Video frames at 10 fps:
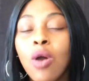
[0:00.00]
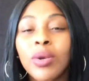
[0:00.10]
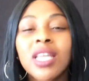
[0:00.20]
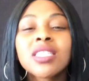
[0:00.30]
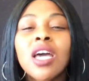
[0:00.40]

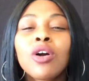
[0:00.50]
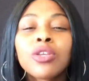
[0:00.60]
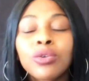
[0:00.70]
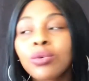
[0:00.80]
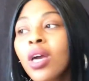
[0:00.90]
When I tell
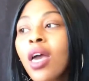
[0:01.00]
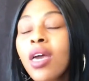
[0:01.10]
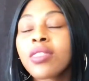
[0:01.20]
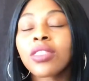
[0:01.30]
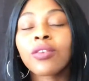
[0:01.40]
you
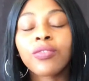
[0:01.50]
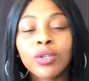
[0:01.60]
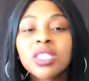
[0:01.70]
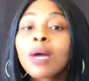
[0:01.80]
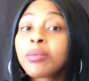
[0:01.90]
that the
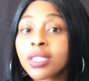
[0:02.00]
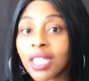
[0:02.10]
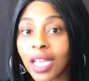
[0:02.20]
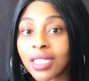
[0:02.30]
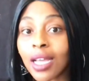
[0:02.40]
first couple of
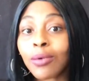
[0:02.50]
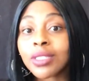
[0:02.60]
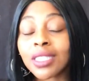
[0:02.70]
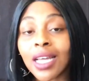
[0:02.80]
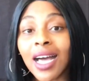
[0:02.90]
days I
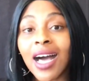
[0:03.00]
was